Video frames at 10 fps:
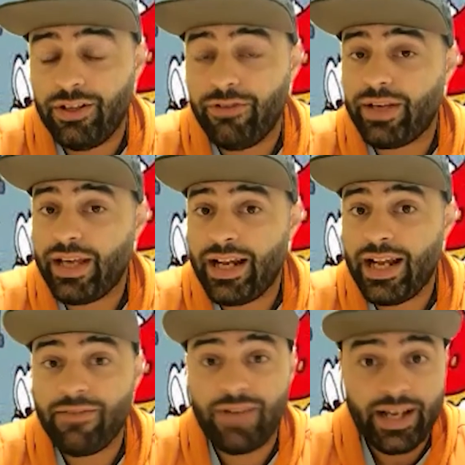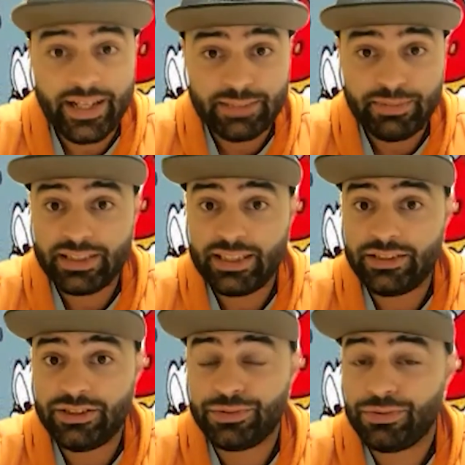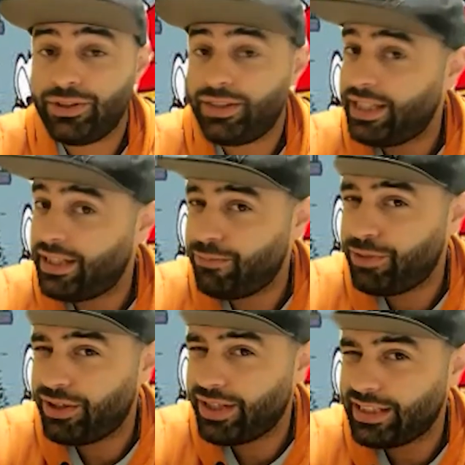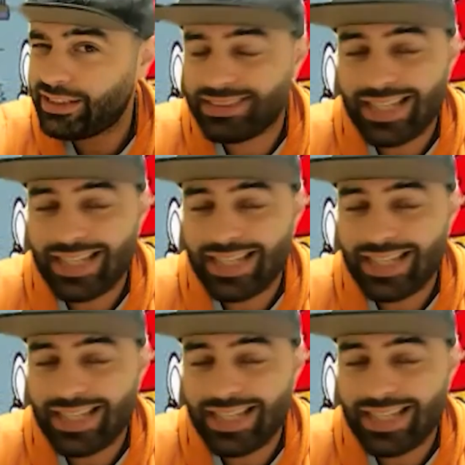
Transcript: You can't have high expectations where you get